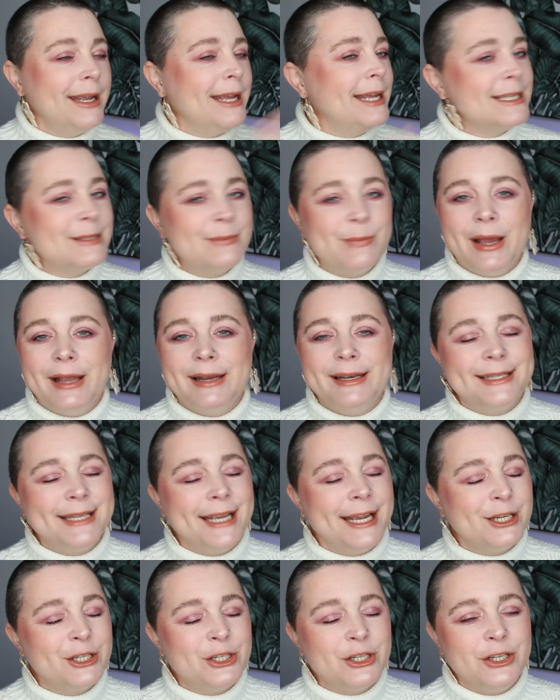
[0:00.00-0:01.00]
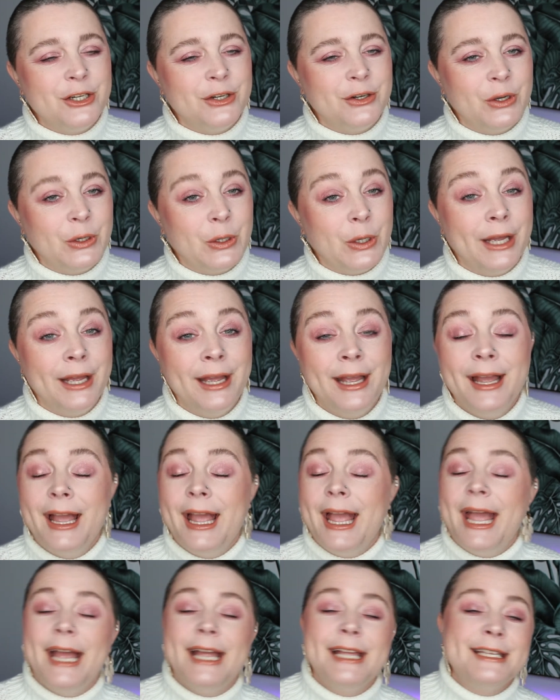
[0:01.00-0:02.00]
It's by Natasha, Denona,
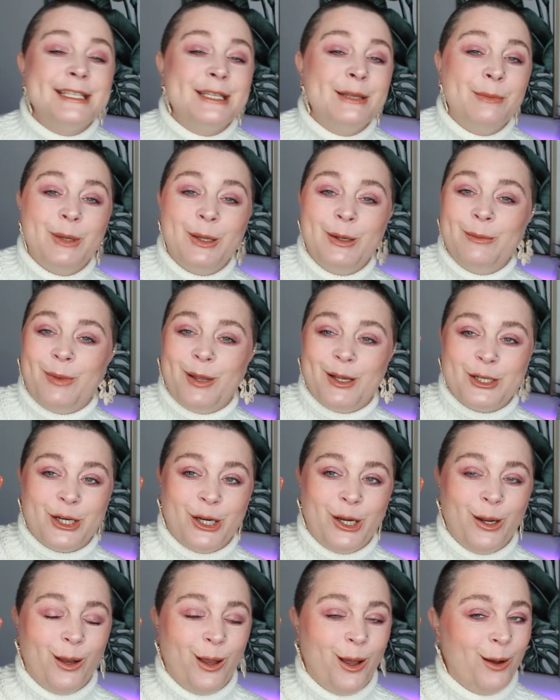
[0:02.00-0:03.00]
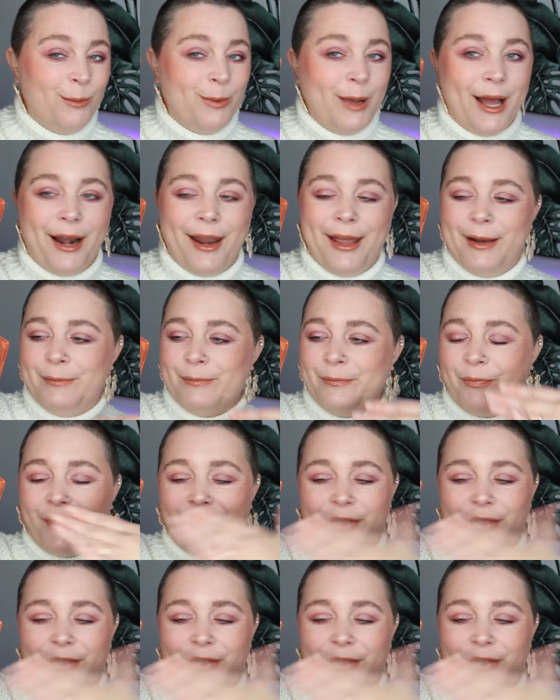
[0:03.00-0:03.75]
and it's the Bloom Blush and Glow palette.